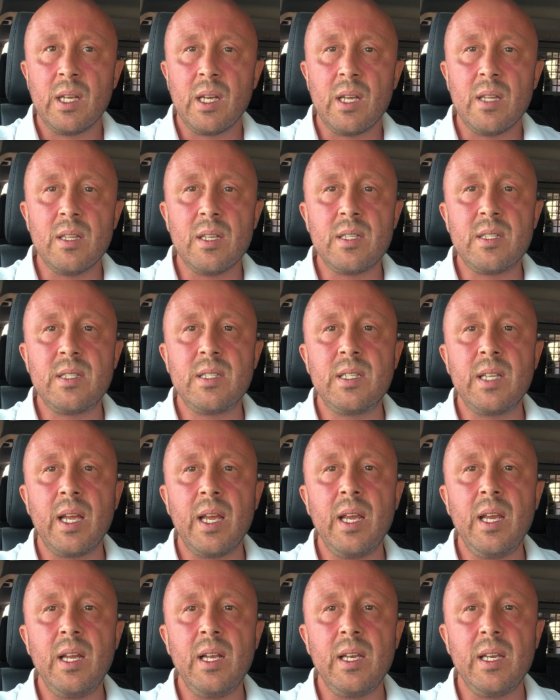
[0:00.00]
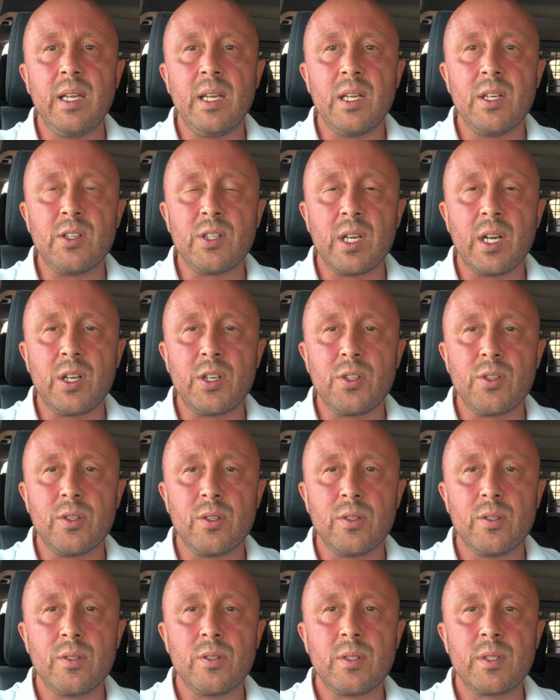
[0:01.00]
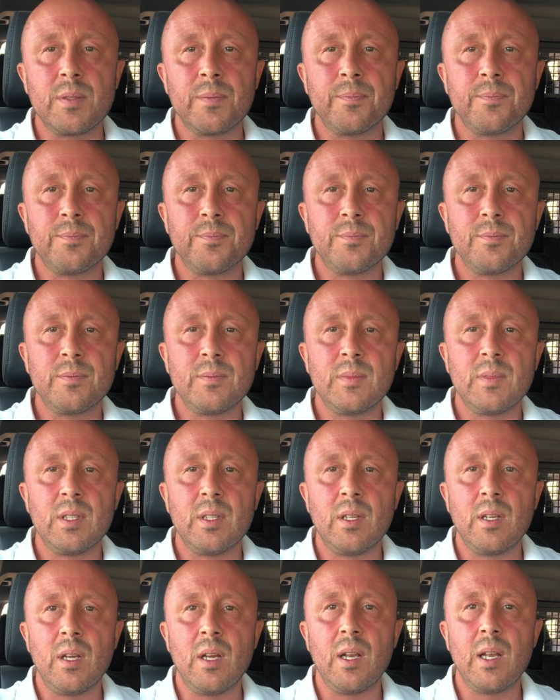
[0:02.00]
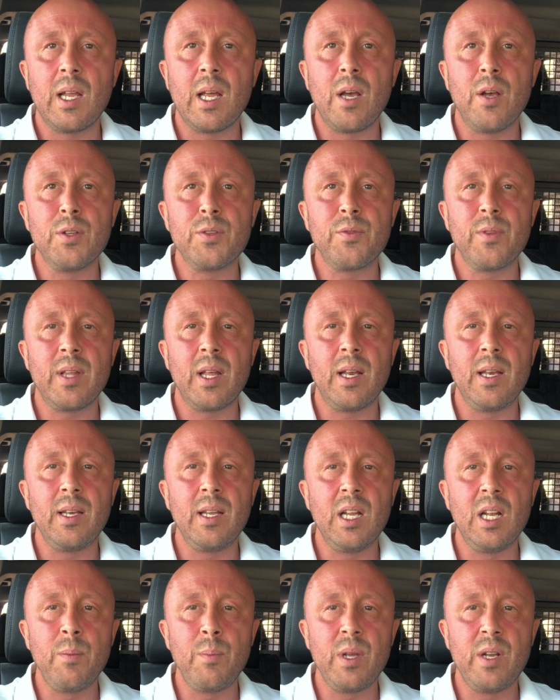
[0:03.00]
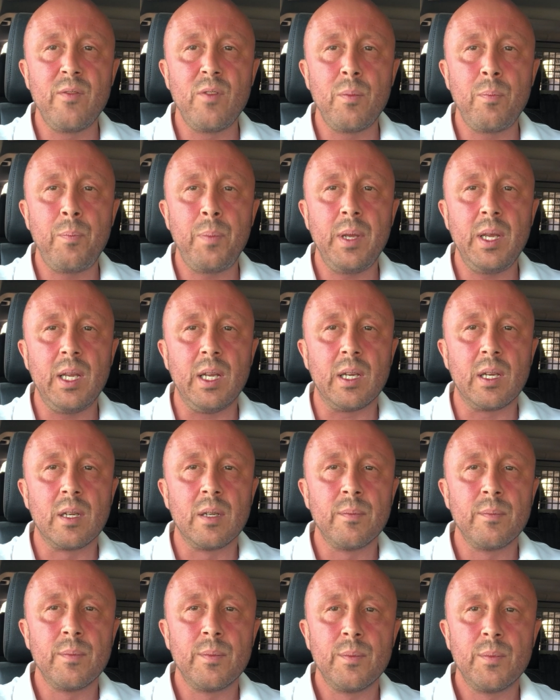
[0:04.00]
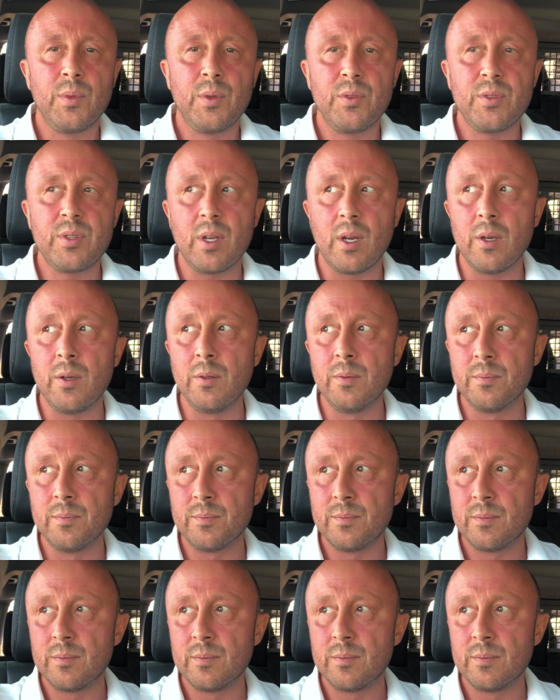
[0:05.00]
And the daily injections allows for that little bit of a peak. So